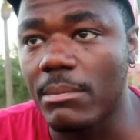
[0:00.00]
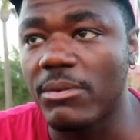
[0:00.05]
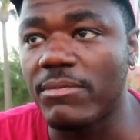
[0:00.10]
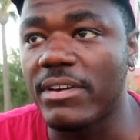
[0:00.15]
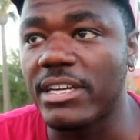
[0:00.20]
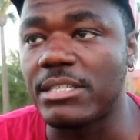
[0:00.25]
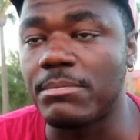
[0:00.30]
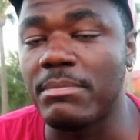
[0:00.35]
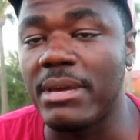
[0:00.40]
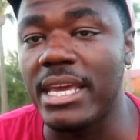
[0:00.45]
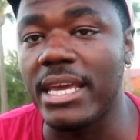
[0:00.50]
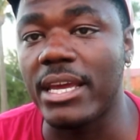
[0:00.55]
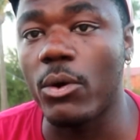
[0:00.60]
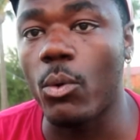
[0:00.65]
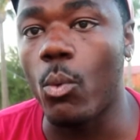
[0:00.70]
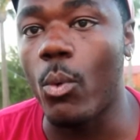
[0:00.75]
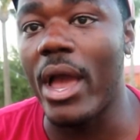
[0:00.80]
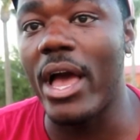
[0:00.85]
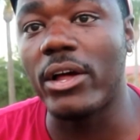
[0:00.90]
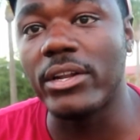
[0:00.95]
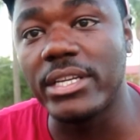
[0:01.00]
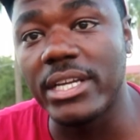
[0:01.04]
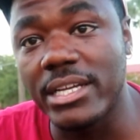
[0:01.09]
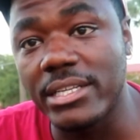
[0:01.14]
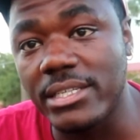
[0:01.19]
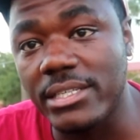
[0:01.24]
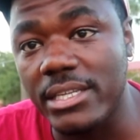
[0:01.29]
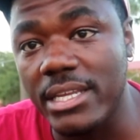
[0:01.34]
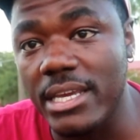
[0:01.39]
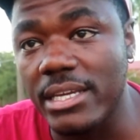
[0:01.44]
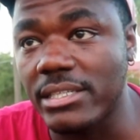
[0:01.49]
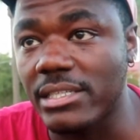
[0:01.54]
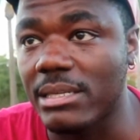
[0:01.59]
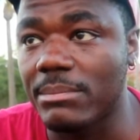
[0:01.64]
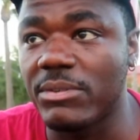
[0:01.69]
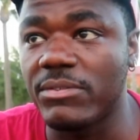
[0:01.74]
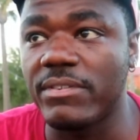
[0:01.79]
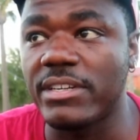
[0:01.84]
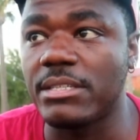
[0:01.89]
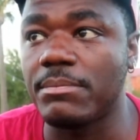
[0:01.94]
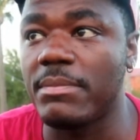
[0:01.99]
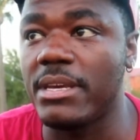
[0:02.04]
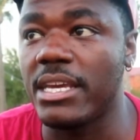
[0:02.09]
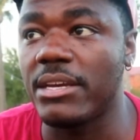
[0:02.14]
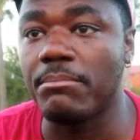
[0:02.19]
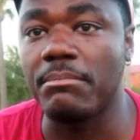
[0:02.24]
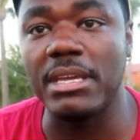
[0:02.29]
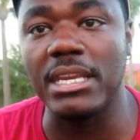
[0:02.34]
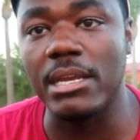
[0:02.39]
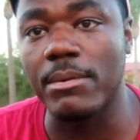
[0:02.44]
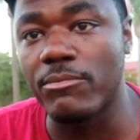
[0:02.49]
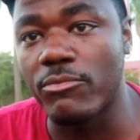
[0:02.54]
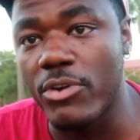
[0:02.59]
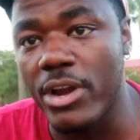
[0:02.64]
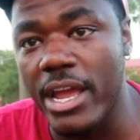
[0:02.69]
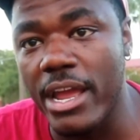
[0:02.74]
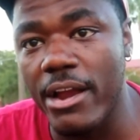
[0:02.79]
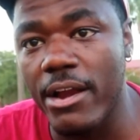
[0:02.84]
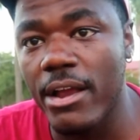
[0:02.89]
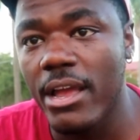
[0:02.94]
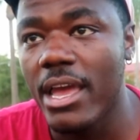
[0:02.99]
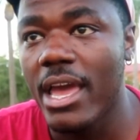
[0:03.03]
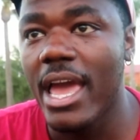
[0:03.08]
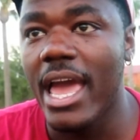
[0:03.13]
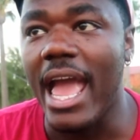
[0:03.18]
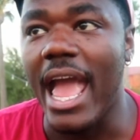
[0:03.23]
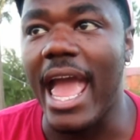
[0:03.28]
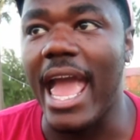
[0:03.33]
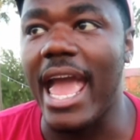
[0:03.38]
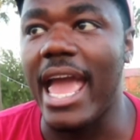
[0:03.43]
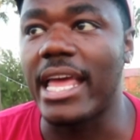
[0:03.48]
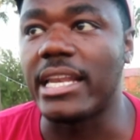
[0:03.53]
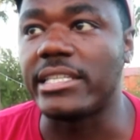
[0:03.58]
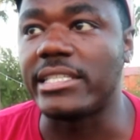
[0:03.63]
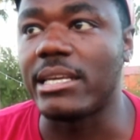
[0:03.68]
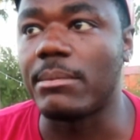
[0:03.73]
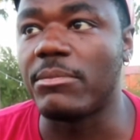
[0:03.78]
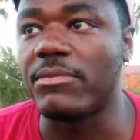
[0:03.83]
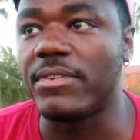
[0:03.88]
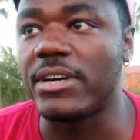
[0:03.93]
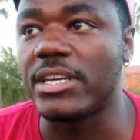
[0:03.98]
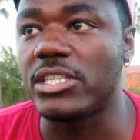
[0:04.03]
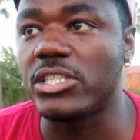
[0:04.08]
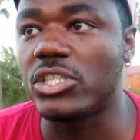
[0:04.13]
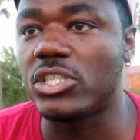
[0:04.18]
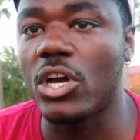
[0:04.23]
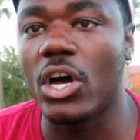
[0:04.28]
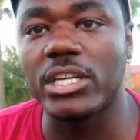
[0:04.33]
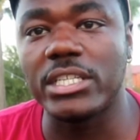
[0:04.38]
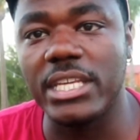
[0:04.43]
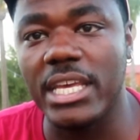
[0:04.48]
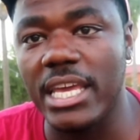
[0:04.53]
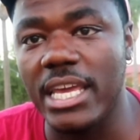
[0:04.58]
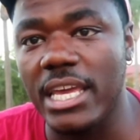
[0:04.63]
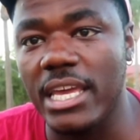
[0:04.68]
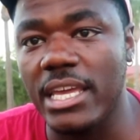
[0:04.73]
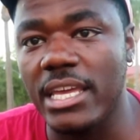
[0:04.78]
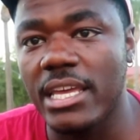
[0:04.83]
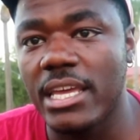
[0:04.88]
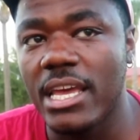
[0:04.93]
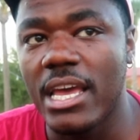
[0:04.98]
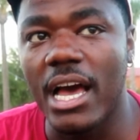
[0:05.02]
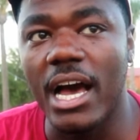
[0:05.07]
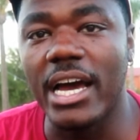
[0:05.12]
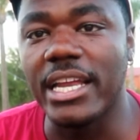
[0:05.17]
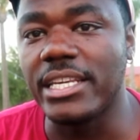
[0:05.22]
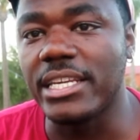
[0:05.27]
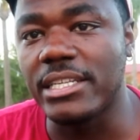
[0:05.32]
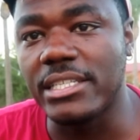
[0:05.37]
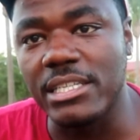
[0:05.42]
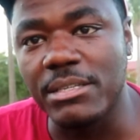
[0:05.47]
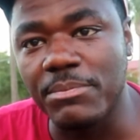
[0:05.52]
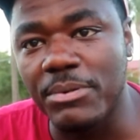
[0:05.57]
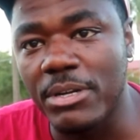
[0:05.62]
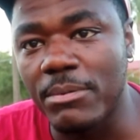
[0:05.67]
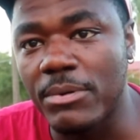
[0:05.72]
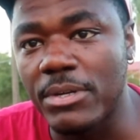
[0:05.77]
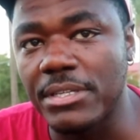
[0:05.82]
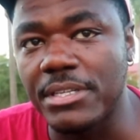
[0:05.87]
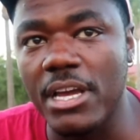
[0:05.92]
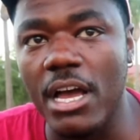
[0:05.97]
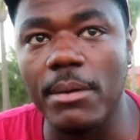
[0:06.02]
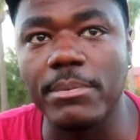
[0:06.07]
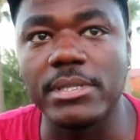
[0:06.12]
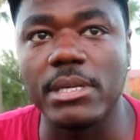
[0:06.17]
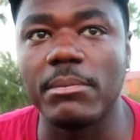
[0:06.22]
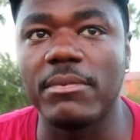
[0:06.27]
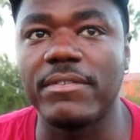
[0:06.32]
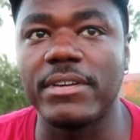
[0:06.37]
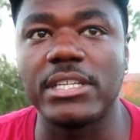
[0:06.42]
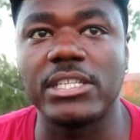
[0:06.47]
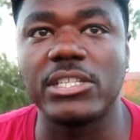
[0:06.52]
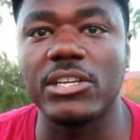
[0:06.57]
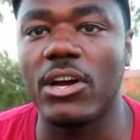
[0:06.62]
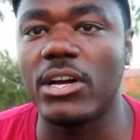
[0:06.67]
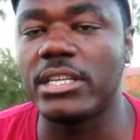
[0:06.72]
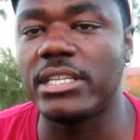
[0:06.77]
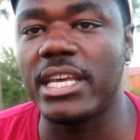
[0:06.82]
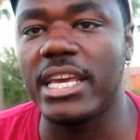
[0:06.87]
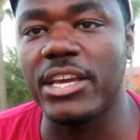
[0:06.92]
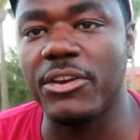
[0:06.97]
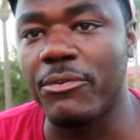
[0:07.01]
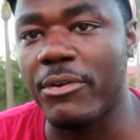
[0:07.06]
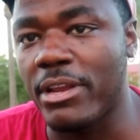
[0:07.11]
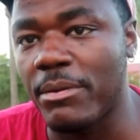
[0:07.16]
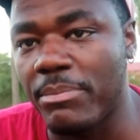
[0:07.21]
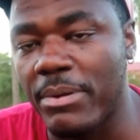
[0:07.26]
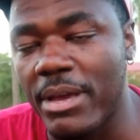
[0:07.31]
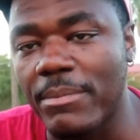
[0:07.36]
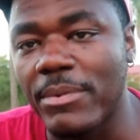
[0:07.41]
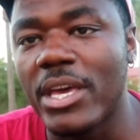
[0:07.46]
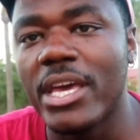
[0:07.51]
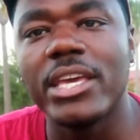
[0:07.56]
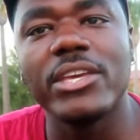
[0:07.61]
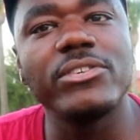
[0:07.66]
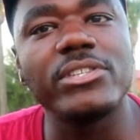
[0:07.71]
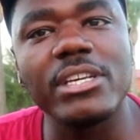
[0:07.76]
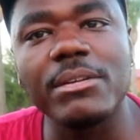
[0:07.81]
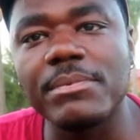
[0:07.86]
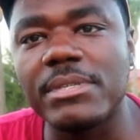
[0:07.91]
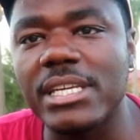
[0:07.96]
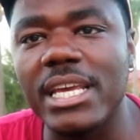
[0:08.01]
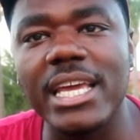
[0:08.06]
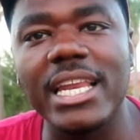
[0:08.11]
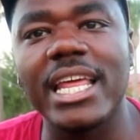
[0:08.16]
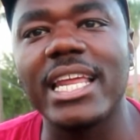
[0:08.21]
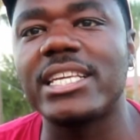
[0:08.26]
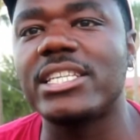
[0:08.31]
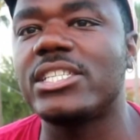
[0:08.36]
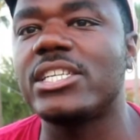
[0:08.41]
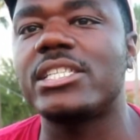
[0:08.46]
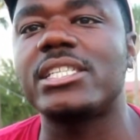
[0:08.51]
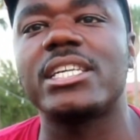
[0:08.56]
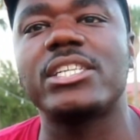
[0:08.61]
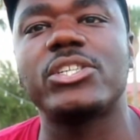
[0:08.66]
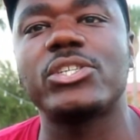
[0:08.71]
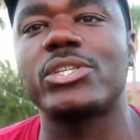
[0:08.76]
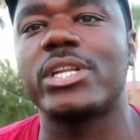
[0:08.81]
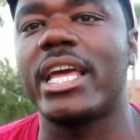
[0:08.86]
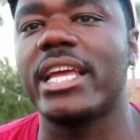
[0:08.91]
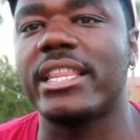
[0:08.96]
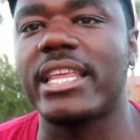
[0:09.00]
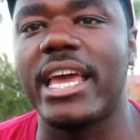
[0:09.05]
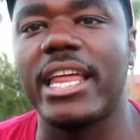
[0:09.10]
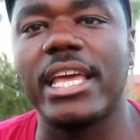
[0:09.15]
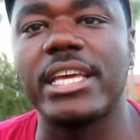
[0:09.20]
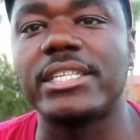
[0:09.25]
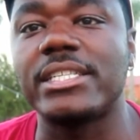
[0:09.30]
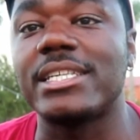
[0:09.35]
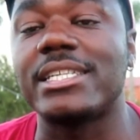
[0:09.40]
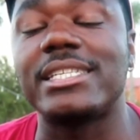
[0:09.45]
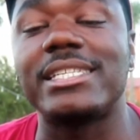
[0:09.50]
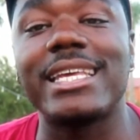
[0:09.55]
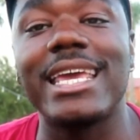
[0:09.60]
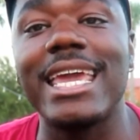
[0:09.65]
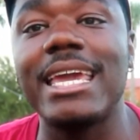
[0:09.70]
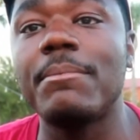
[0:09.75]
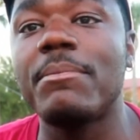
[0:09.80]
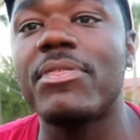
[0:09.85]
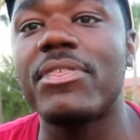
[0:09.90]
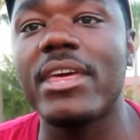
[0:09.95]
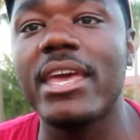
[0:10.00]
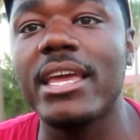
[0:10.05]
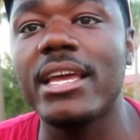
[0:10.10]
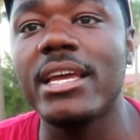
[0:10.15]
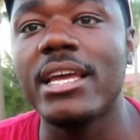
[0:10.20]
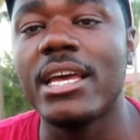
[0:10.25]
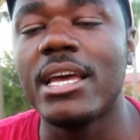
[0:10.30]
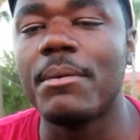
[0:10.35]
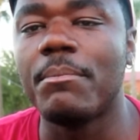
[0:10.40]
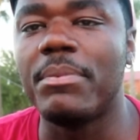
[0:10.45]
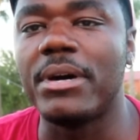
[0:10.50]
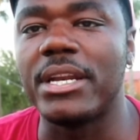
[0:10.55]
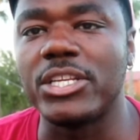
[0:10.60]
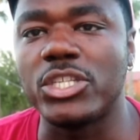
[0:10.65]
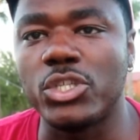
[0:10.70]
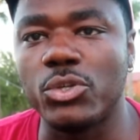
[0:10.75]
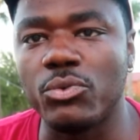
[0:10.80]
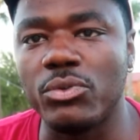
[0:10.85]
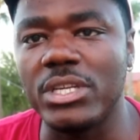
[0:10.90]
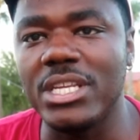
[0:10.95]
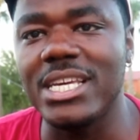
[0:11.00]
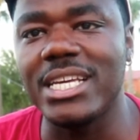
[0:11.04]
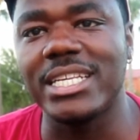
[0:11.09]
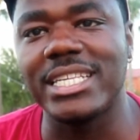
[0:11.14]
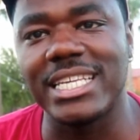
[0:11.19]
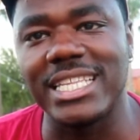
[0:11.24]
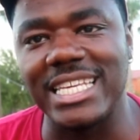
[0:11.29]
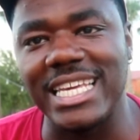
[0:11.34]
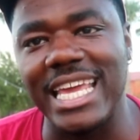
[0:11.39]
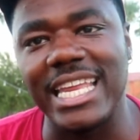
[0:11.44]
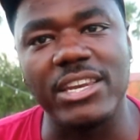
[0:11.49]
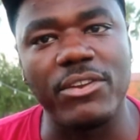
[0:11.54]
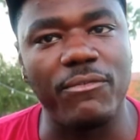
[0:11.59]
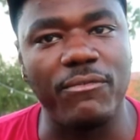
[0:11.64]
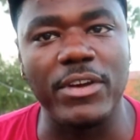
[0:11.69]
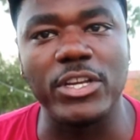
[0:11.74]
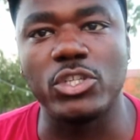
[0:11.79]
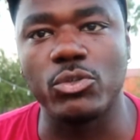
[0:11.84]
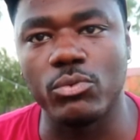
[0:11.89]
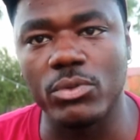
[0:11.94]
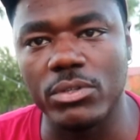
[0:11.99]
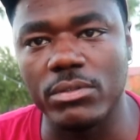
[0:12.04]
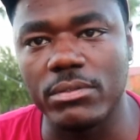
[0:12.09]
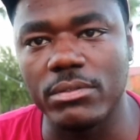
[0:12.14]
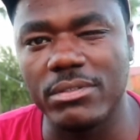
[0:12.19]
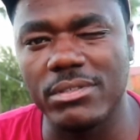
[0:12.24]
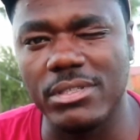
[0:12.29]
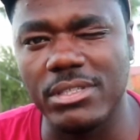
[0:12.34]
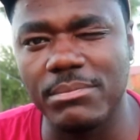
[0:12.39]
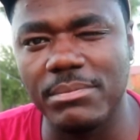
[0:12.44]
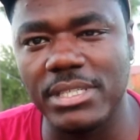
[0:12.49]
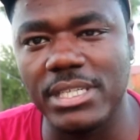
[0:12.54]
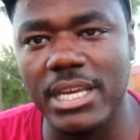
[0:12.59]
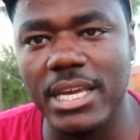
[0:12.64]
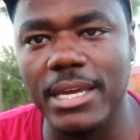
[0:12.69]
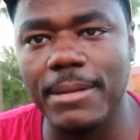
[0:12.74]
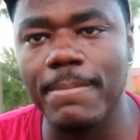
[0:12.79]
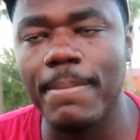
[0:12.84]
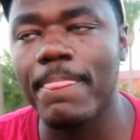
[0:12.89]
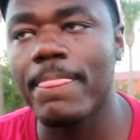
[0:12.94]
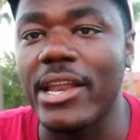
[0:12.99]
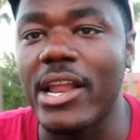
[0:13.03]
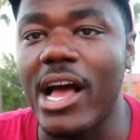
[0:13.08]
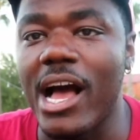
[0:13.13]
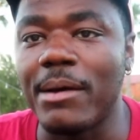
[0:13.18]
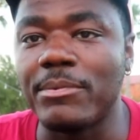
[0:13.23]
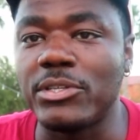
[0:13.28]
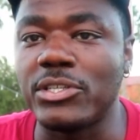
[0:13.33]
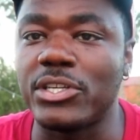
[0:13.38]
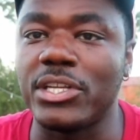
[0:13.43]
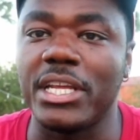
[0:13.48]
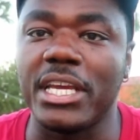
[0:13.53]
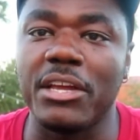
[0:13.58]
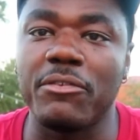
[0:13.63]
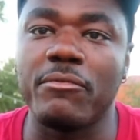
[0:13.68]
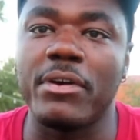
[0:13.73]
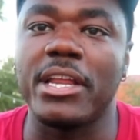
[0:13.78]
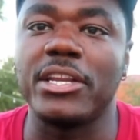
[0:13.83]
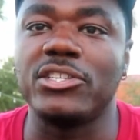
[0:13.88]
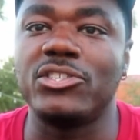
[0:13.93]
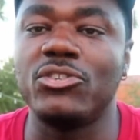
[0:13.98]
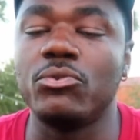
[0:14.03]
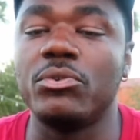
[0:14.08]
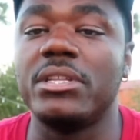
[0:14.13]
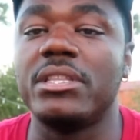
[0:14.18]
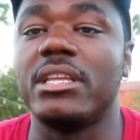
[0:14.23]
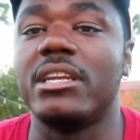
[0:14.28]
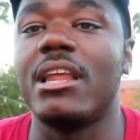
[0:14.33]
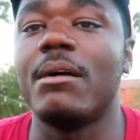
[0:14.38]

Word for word: Some of us make well done steaks. Some of us make medium rare. And some of us saute onions and put them on top. Some of us saute green pepper. You see what I'm saying? It's just like that. It's the same thing, but it's unique to the individual. You see what I'm saying? I'm just gonna get right into it.